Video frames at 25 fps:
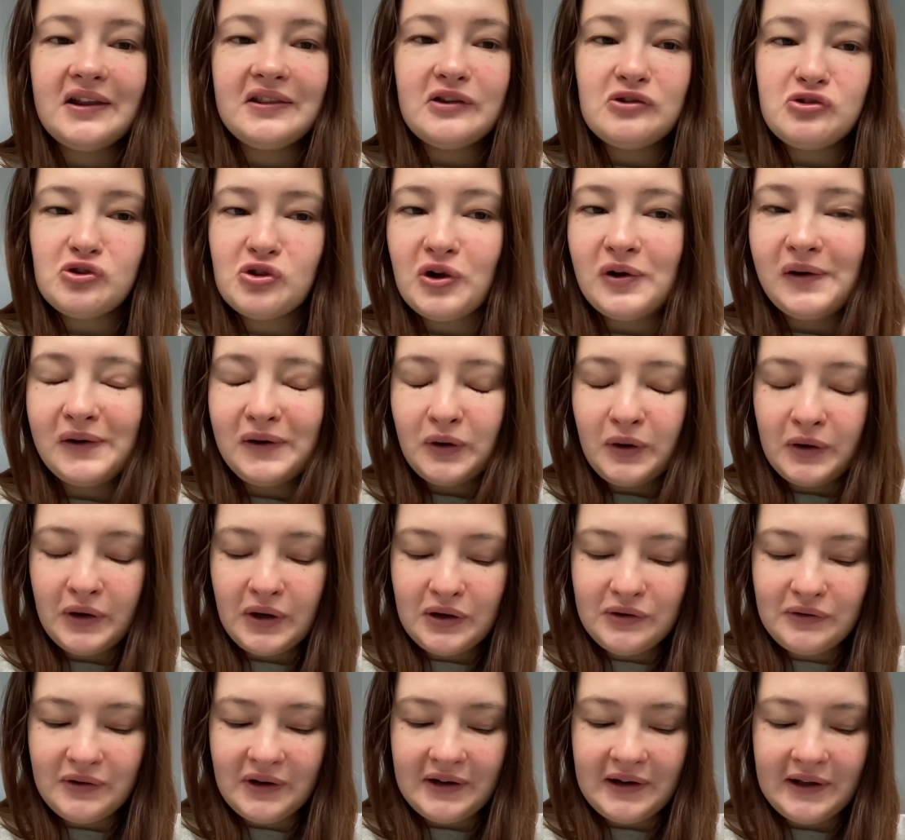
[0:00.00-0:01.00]
There's a lot
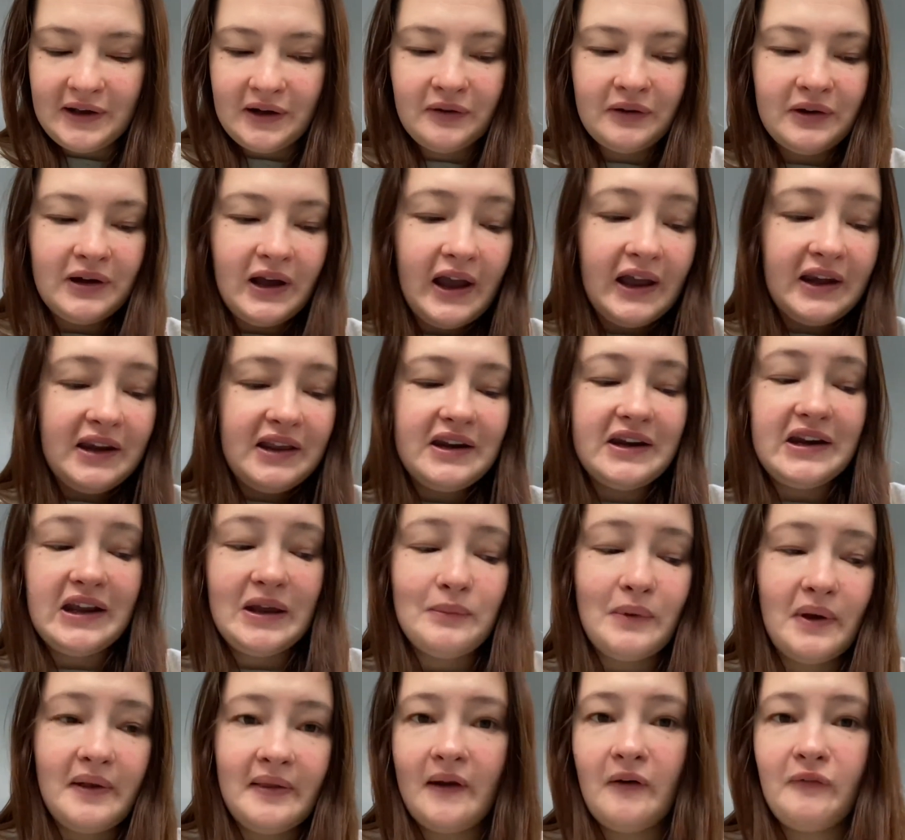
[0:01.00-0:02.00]
going on right now. I need to
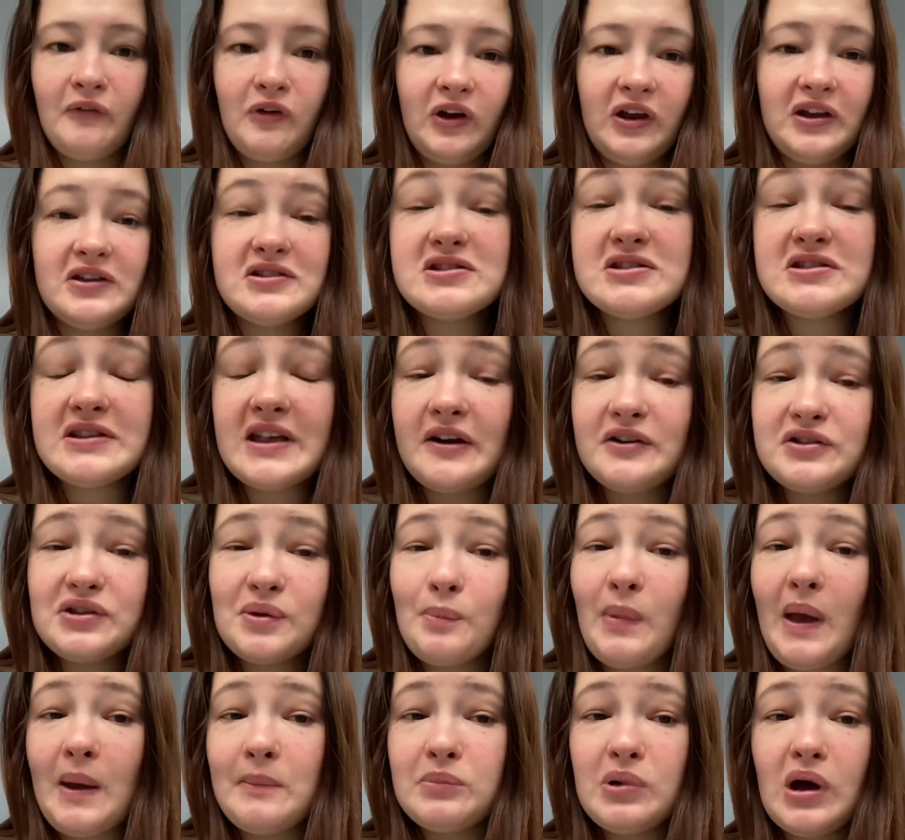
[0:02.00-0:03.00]
give myself grace. That
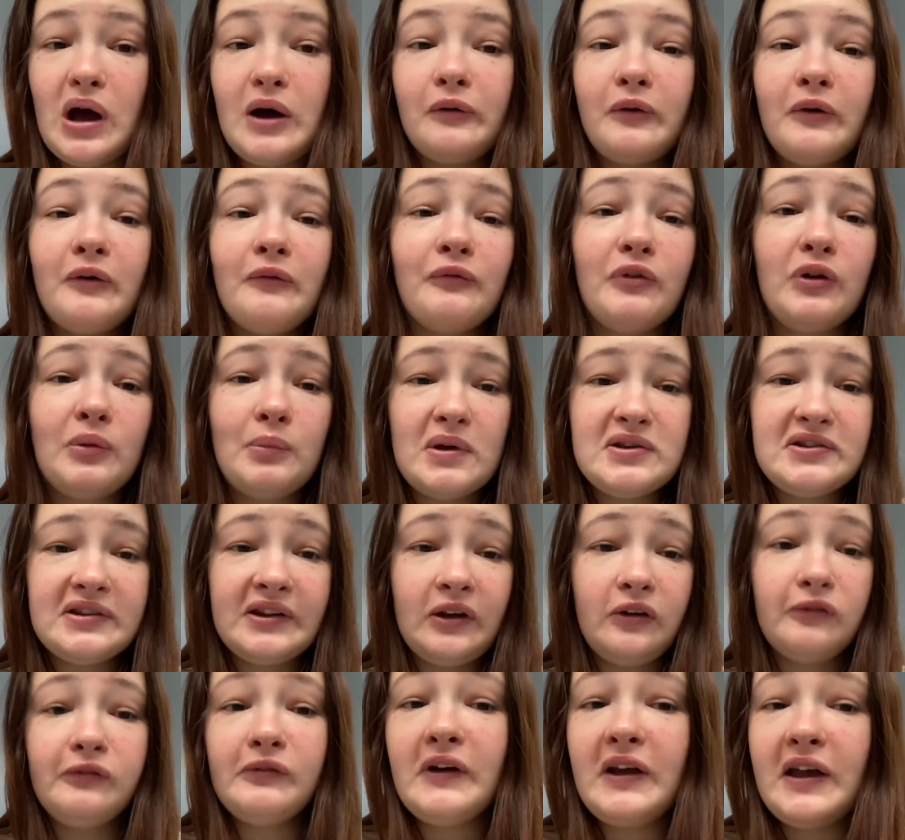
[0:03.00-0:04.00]
was a pep talk for
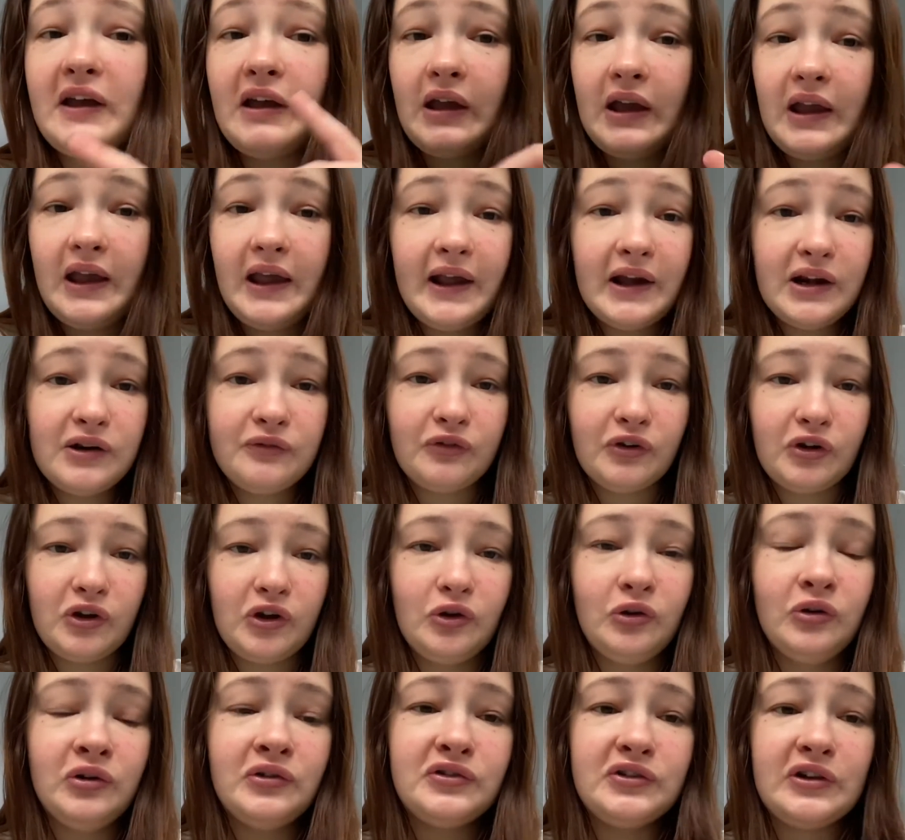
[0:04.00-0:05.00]
myself and for
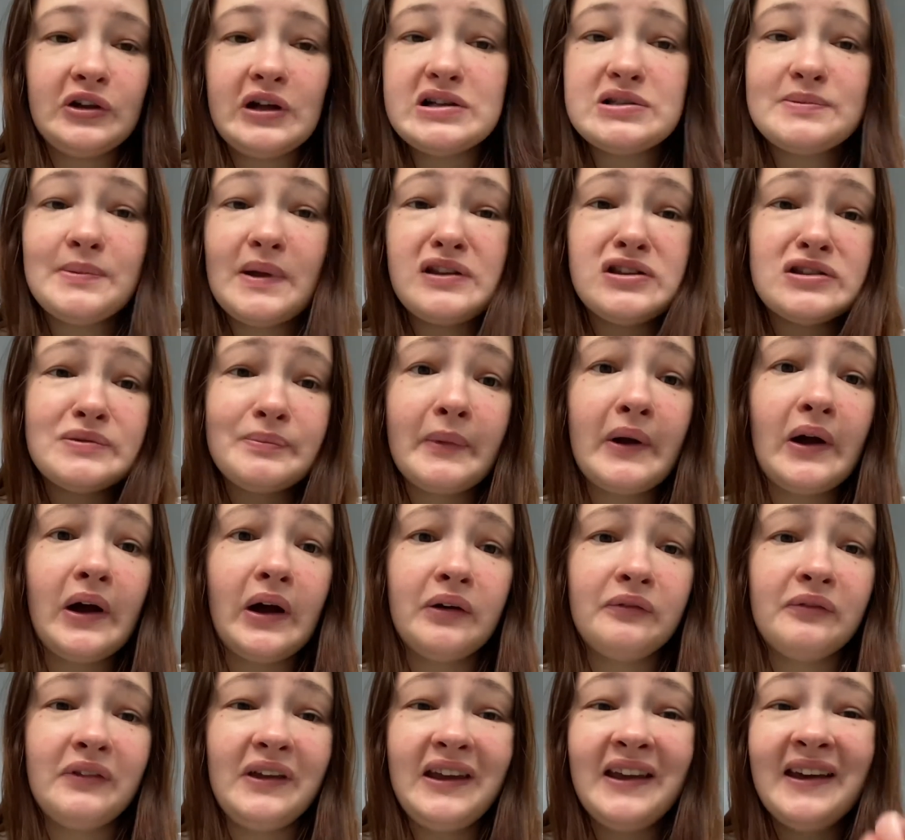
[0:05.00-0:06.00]
you. So let's make the
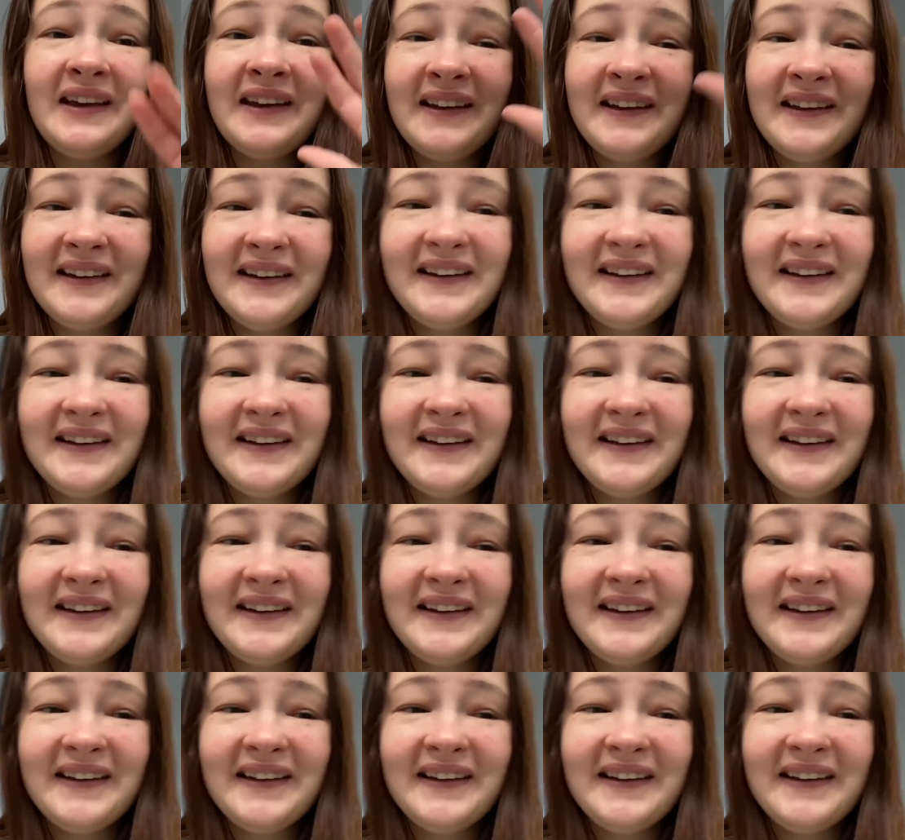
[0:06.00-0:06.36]
coffee.